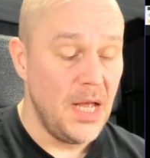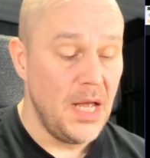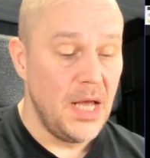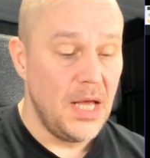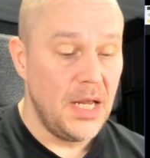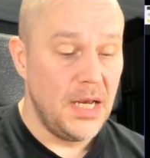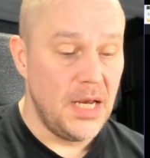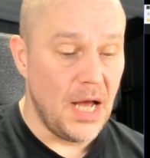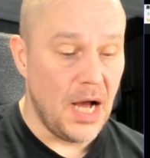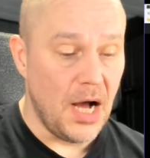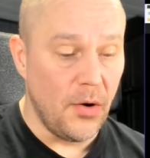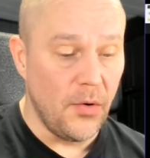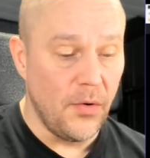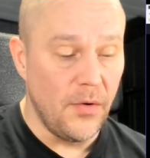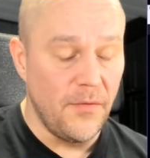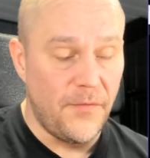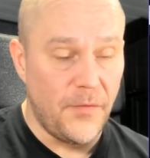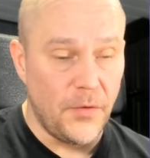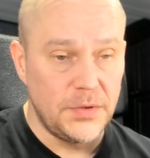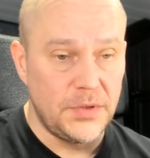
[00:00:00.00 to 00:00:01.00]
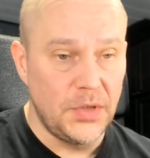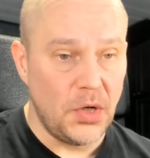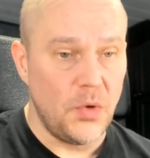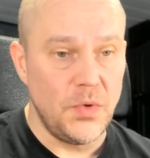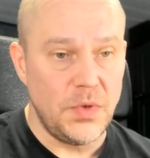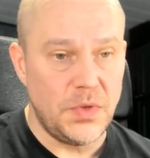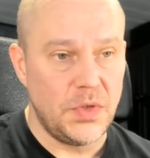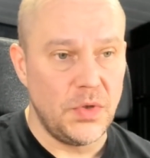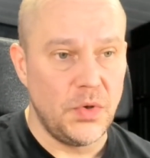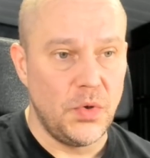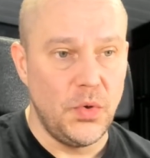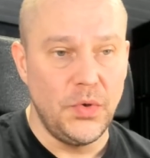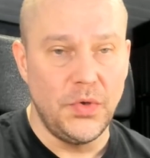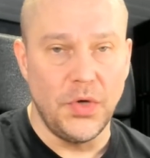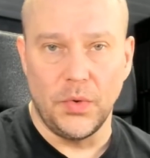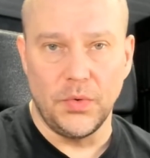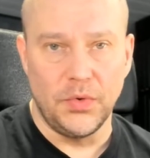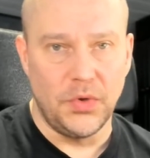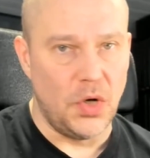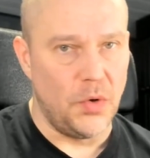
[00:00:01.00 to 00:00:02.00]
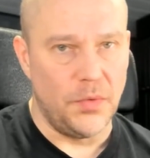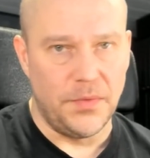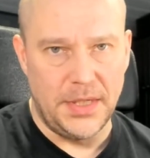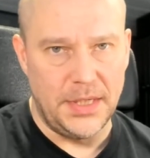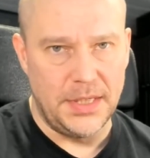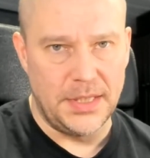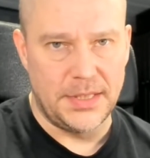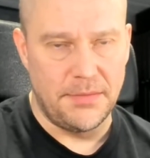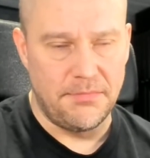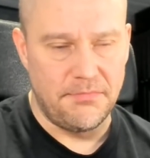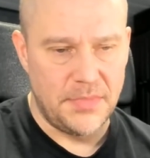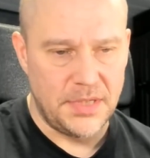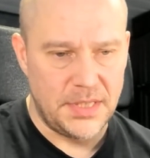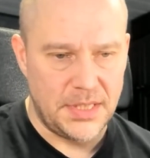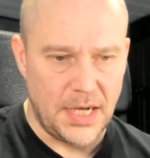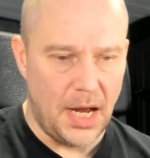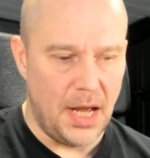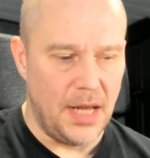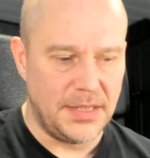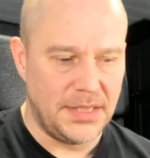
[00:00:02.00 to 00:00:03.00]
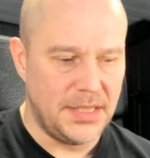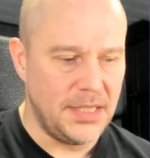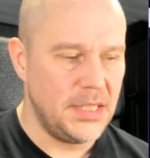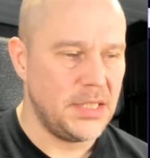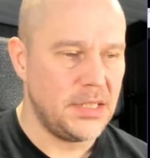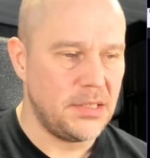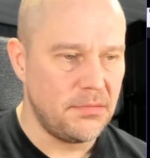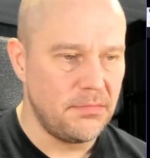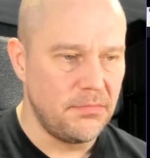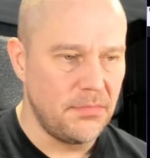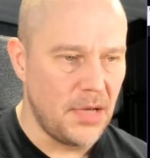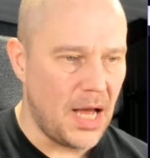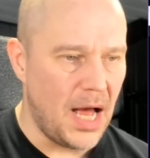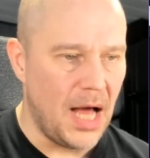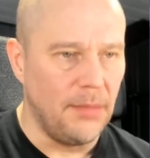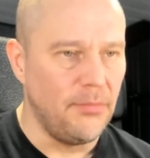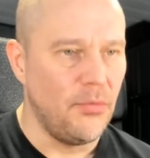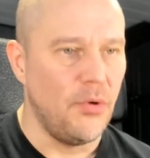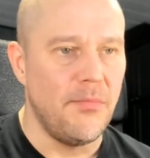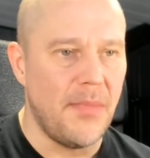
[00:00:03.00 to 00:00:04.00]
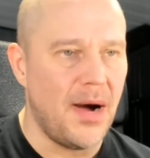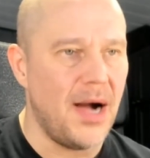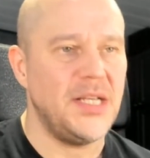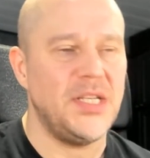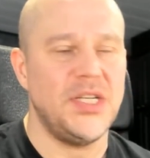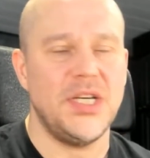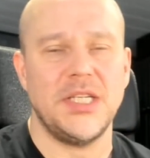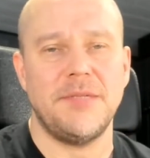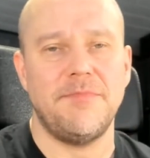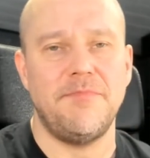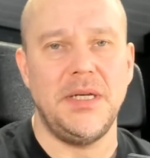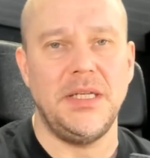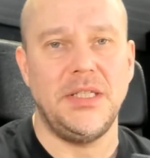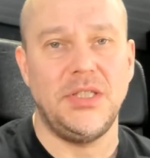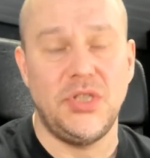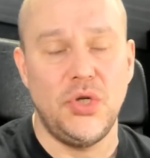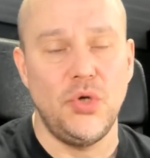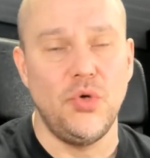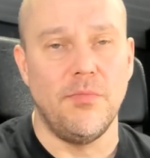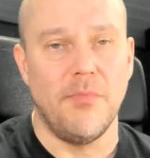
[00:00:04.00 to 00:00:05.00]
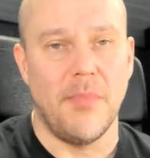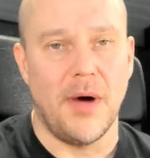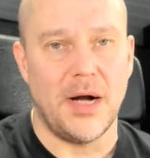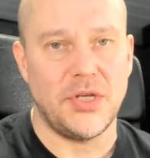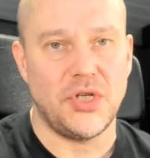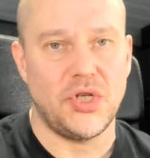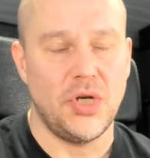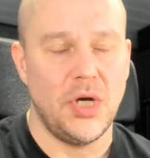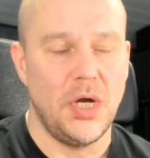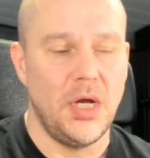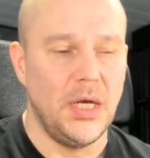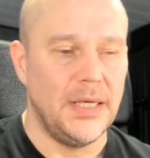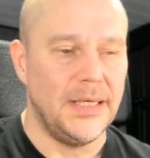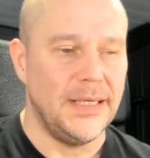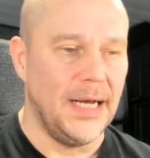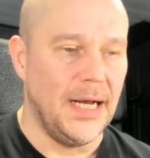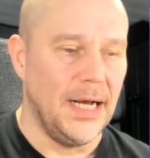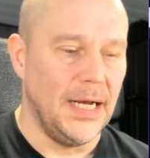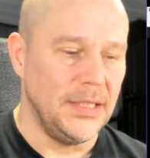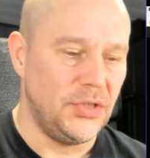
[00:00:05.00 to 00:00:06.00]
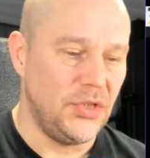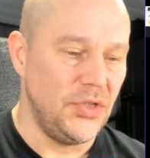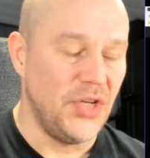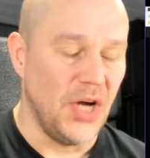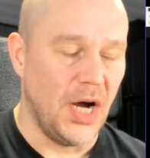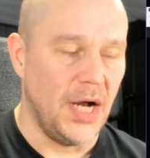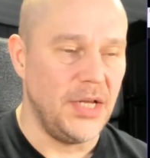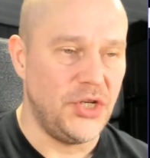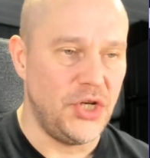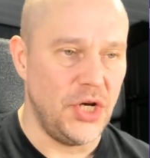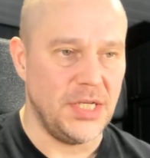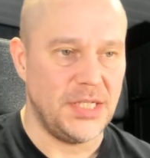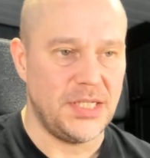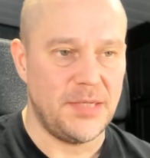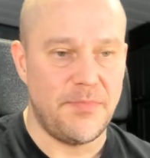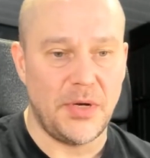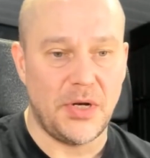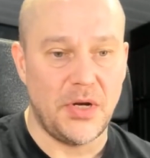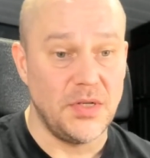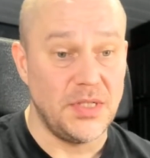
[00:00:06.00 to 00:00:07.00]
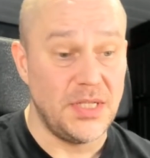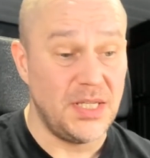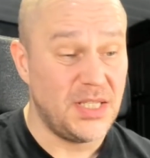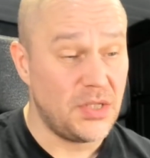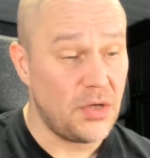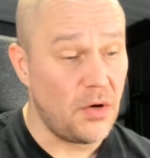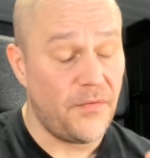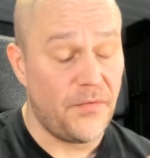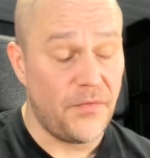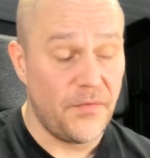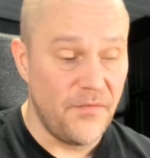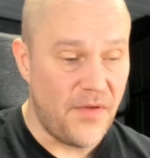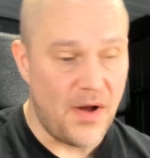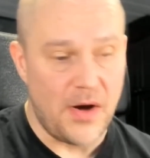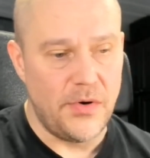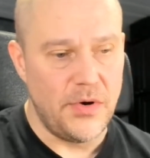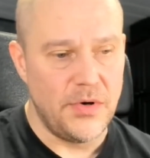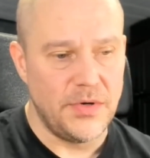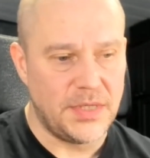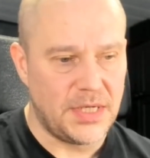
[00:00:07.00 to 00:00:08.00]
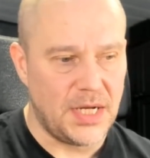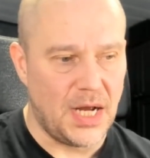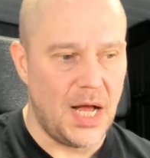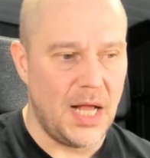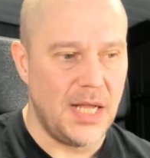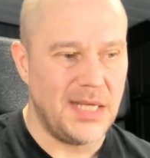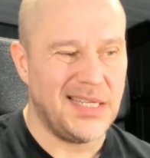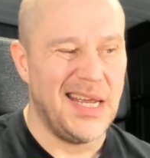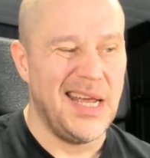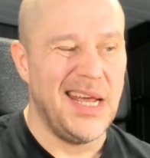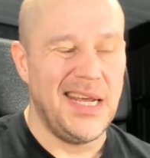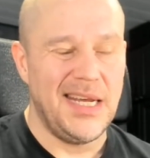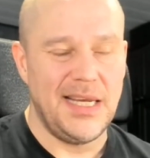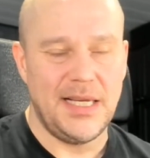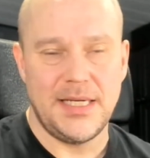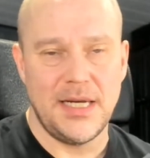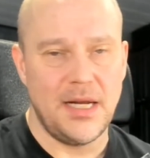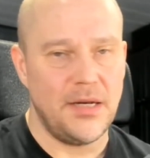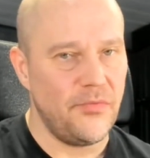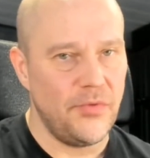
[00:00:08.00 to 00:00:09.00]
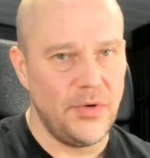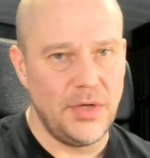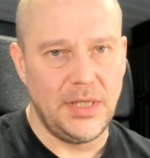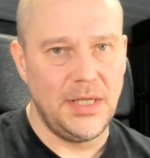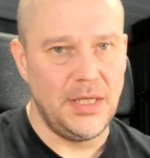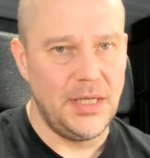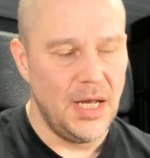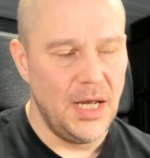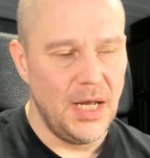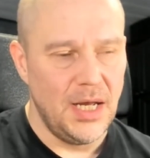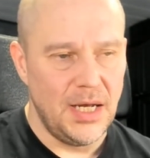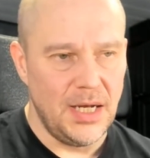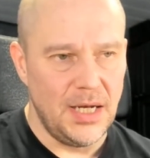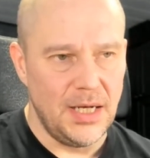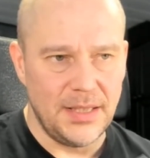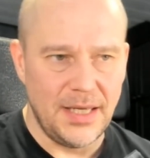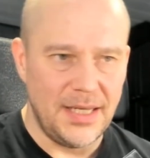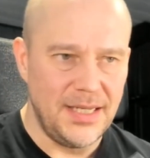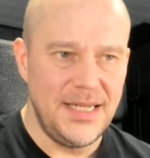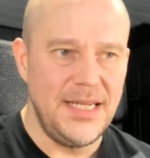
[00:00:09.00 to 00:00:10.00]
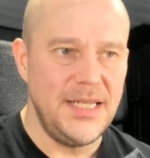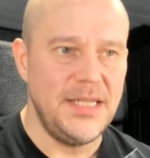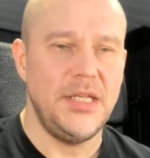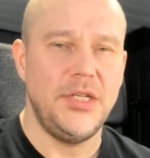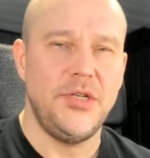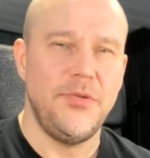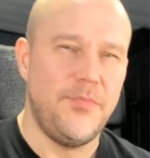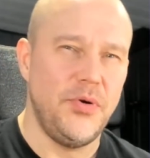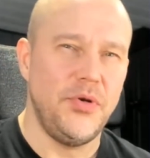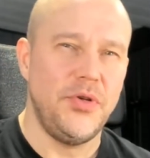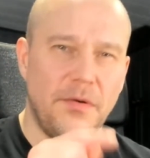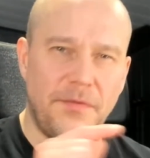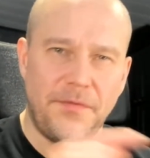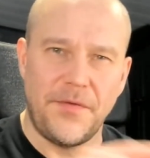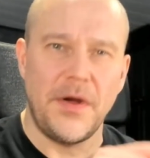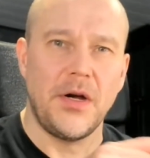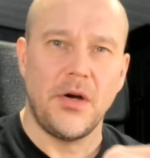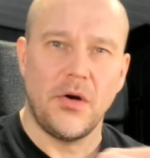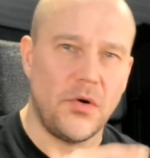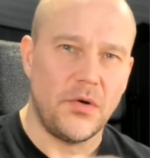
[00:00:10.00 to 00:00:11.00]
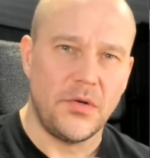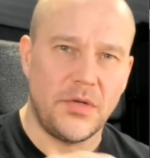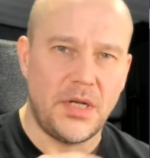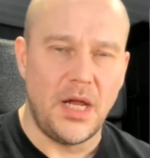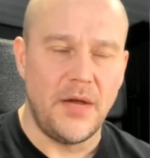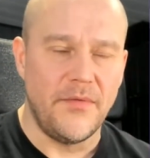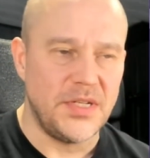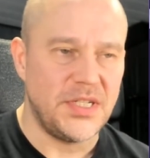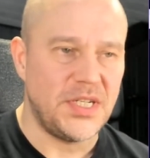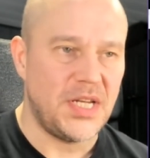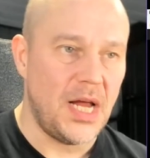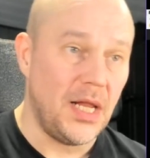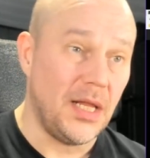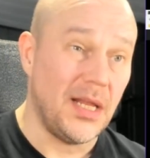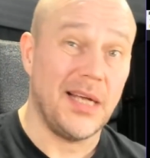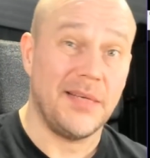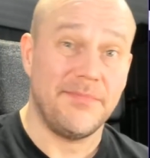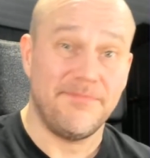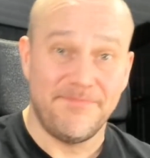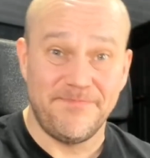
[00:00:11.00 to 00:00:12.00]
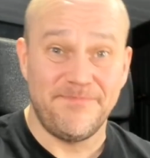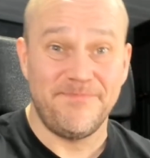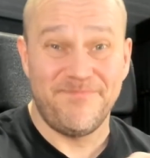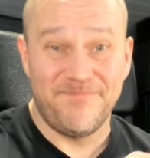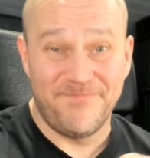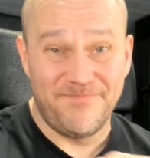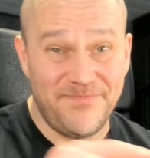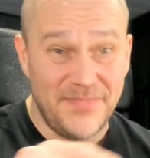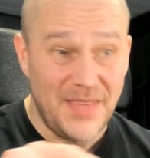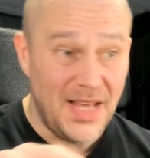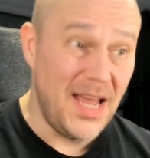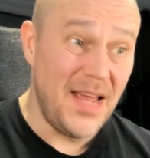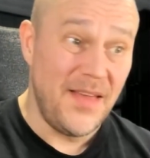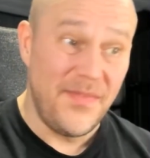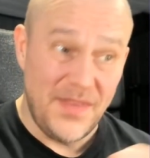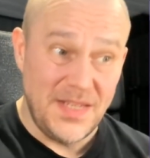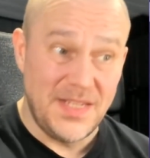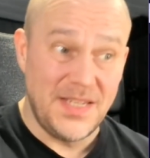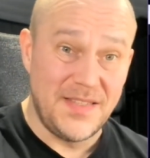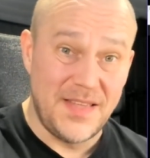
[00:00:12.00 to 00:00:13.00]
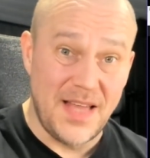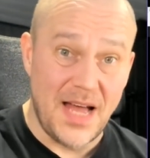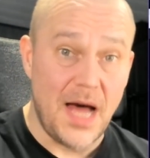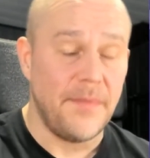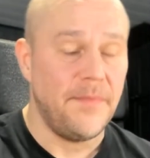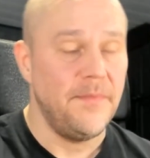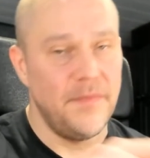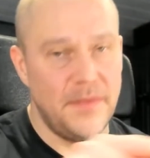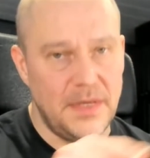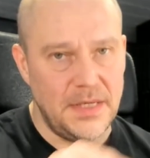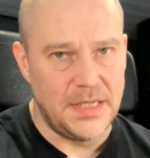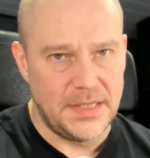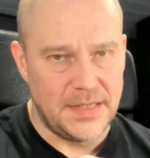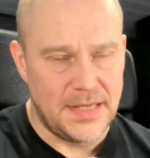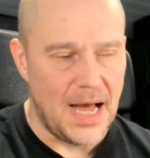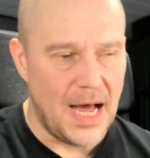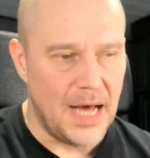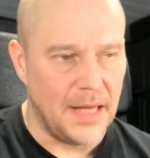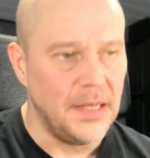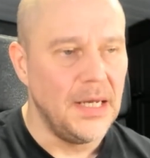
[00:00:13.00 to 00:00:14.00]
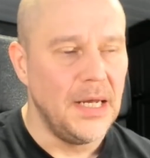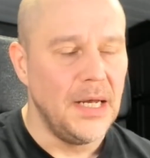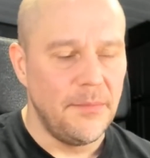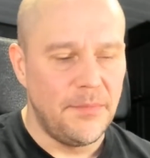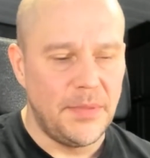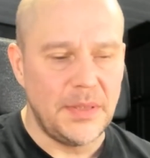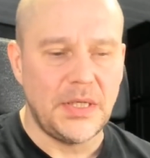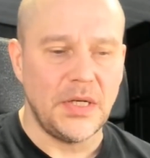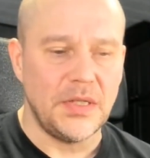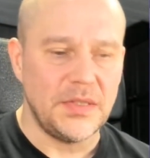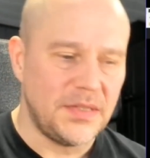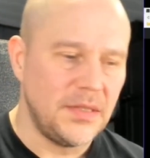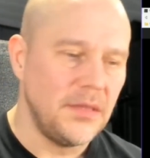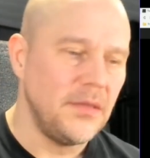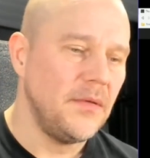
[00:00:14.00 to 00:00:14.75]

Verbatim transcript: Now, for those who don't know these styles, this album might just be too much uh, to digest because it's of various styles. It's not really uh, that easy to put your finger on key and say like, hey, this is that, this is that, because